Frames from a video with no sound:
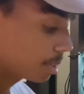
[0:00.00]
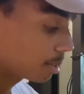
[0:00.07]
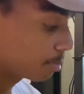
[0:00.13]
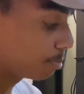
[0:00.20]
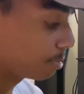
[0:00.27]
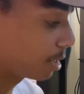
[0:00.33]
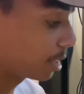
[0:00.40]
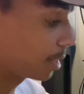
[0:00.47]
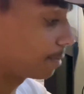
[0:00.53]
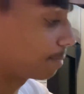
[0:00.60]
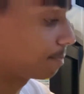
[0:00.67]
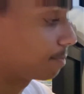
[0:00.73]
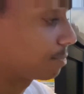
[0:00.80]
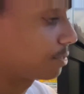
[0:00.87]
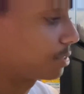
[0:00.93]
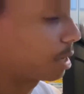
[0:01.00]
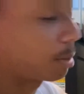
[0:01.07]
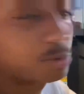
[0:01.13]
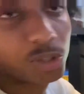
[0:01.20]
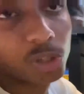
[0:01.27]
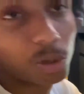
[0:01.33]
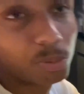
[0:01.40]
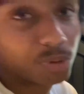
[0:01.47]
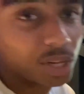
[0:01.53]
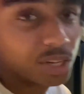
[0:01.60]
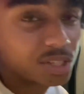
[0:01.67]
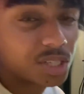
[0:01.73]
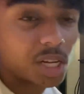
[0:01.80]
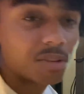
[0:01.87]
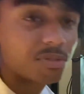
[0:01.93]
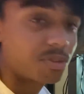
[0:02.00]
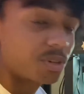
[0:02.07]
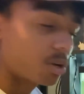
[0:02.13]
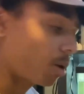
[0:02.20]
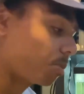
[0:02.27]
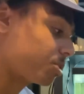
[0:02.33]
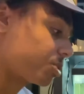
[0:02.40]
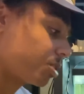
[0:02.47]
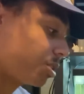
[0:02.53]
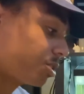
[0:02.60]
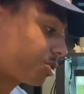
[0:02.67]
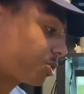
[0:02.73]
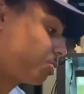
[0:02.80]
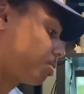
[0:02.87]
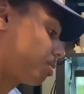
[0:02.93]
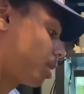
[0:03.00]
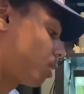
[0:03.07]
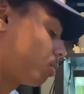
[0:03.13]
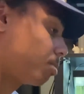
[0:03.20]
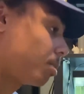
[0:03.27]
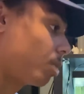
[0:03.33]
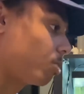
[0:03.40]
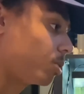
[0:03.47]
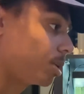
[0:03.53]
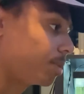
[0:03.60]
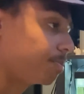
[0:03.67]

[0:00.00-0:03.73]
But I'm just gonna play it safe, you know. I'm just gonna scoop them out one by one.